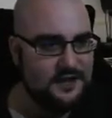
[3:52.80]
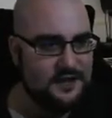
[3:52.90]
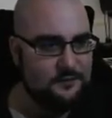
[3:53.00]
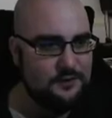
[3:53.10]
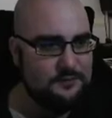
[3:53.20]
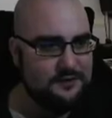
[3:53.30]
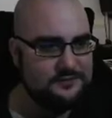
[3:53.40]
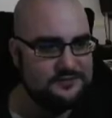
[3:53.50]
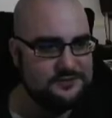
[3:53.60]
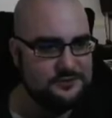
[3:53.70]
We can make
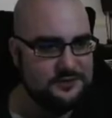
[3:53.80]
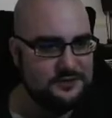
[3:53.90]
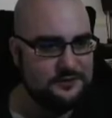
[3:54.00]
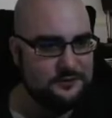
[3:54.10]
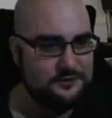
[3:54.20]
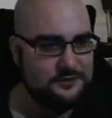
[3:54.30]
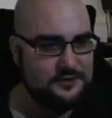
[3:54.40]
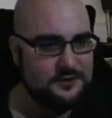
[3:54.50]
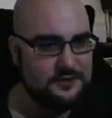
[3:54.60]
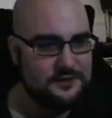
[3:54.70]
this into a little...
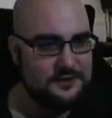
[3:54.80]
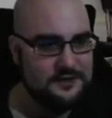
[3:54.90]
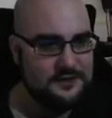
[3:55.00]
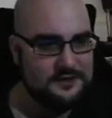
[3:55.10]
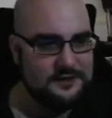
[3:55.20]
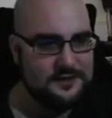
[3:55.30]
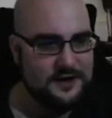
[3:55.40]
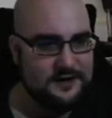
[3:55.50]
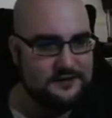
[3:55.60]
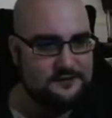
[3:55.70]

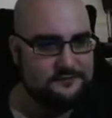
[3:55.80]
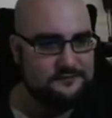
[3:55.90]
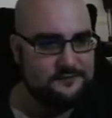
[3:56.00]
kind of